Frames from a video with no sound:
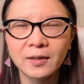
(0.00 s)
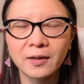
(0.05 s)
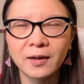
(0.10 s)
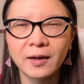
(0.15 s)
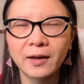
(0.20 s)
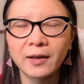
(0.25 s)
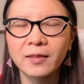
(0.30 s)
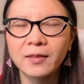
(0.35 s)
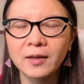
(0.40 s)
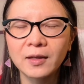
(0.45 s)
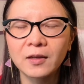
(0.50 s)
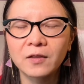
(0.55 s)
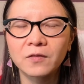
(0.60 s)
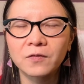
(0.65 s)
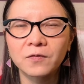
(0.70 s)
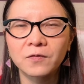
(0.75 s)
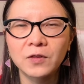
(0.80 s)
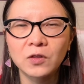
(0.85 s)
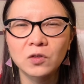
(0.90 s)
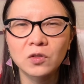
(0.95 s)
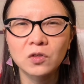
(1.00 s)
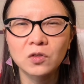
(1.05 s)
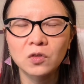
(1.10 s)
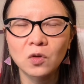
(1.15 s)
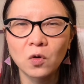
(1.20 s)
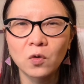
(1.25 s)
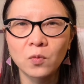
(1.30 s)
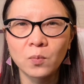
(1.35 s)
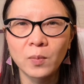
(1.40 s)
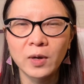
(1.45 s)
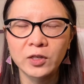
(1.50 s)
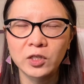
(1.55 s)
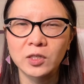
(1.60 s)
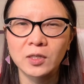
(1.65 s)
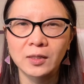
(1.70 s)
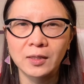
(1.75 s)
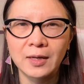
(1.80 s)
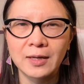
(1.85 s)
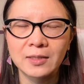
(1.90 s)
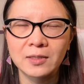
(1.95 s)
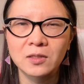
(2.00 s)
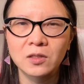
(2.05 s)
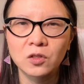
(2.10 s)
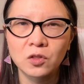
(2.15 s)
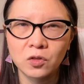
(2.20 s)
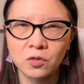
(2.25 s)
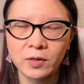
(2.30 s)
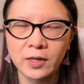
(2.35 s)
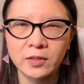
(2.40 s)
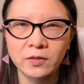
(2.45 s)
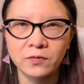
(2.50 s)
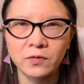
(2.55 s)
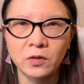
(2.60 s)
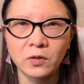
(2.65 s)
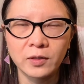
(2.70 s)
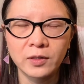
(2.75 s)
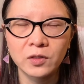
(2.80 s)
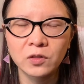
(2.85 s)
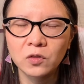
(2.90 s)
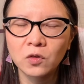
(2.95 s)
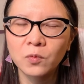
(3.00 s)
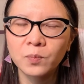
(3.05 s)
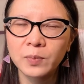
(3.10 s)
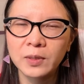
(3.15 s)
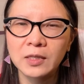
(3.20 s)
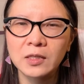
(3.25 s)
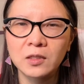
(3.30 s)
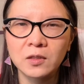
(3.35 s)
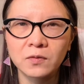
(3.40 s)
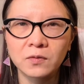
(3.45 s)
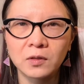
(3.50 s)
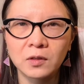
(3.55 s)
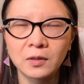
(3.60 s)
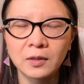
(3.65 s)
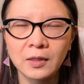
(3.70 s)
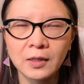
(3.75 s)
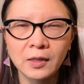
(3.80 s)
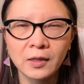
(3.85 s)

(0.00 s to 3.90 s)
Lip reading: I think it feels so much less stressful. It's so peaceful.